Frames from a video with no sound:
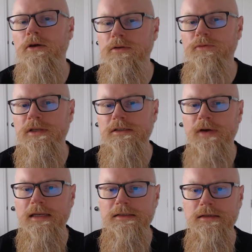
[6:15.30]
definitive
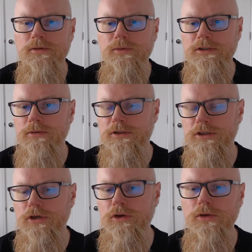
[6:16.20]
answers to which you want
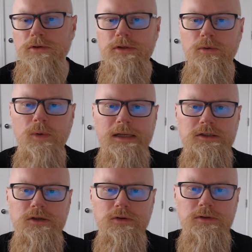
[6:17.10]
to use and when
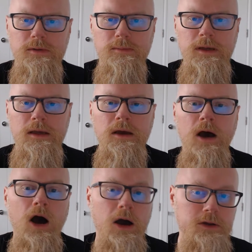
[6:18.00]
to use them.
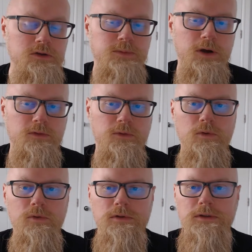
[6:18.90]
I use both
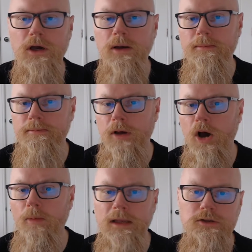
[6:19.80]
all the time.
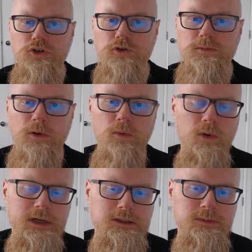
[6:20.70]
I'll make the judgment of
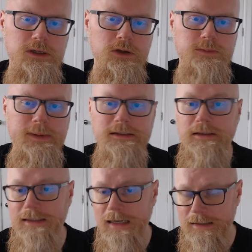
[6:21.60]
what needs to be used based
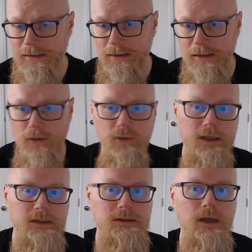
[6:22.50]
on the task, the
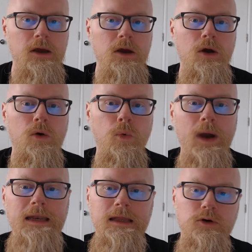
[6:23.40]
audience,
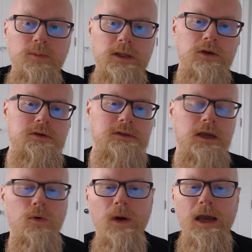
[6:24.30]
when it will be used
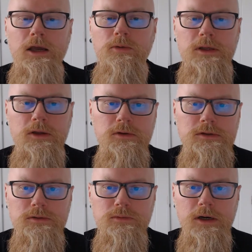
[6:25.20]
and where it will be
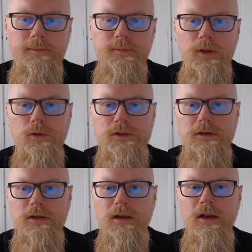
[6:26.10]
used as well. Also
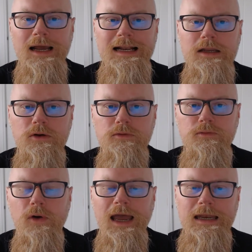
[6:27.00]
the likelihood
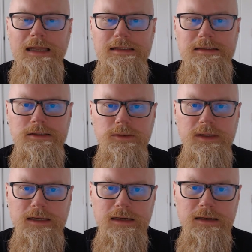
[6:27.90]
for edits to
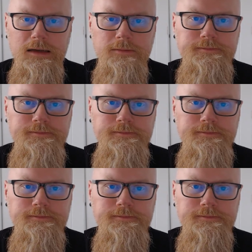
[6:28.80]
be needed.